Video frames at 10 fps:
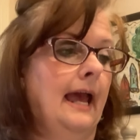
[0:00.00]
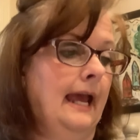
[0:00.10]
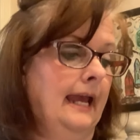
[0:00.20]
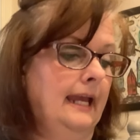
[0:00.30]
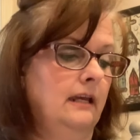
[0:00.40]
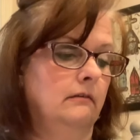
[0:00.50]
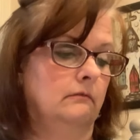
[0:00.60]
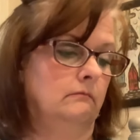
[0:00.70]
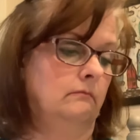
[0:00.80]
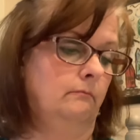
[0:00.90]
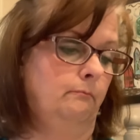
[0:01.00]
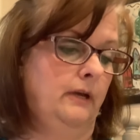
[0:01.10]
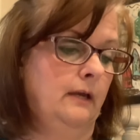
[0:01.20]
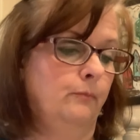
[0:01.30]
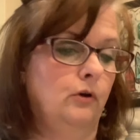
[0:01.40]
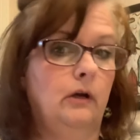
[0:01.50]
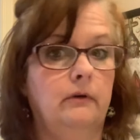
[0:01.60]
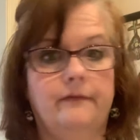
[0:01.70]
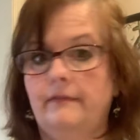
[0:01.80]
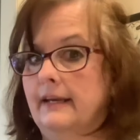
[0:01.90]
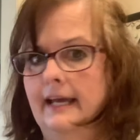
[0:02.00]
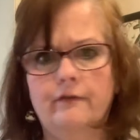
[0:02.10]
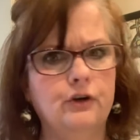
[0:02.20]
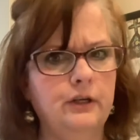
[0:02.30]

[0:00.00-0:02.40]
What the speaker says: A, people who have never